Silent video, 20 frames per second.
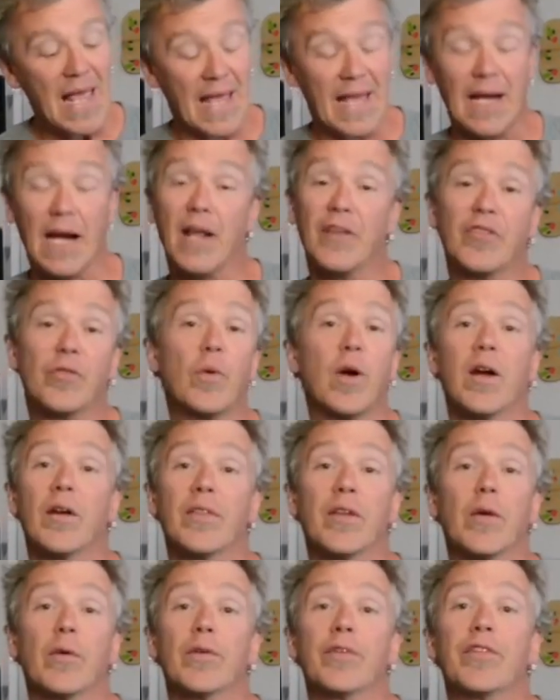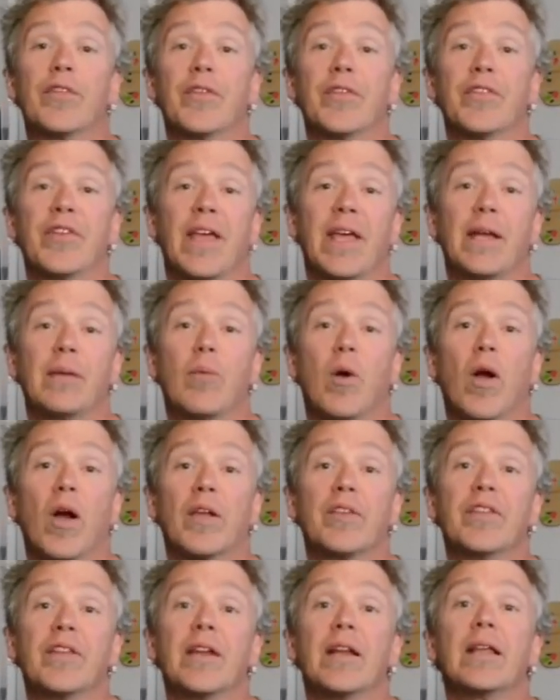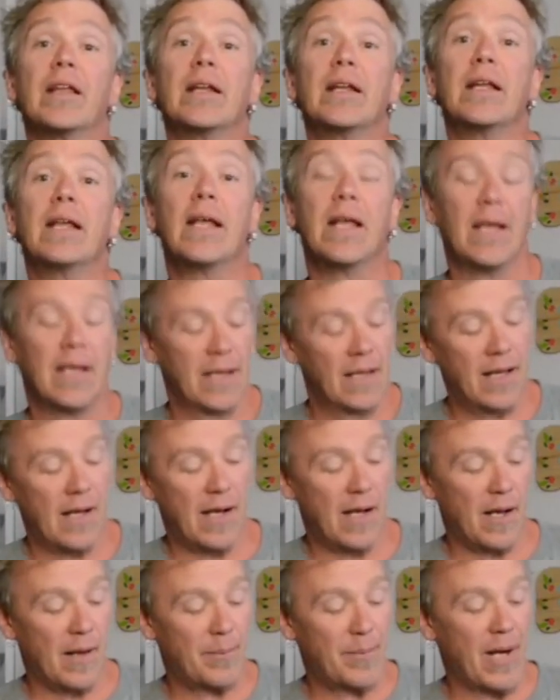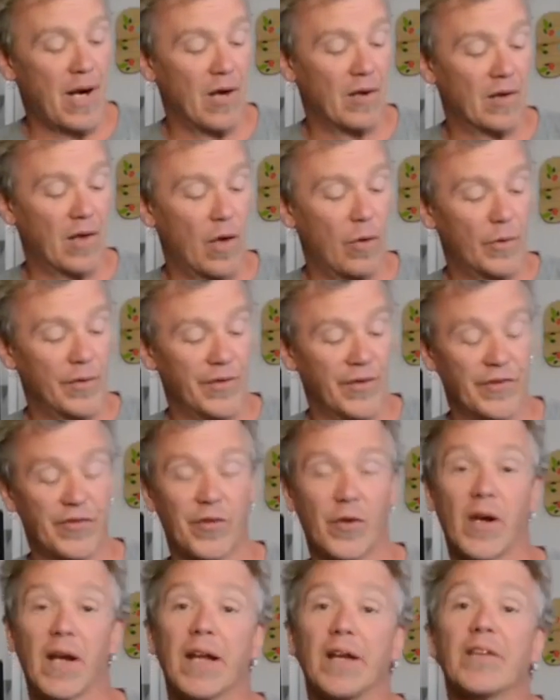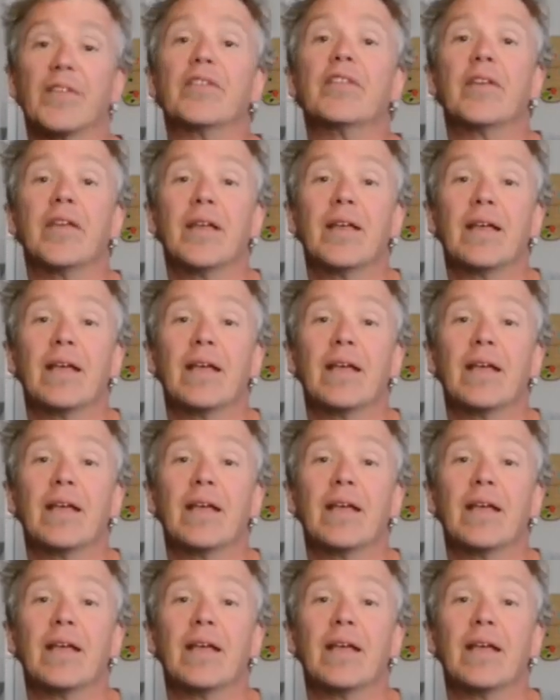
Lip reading: And I swear there were still sand marks in it, parallel with the strings.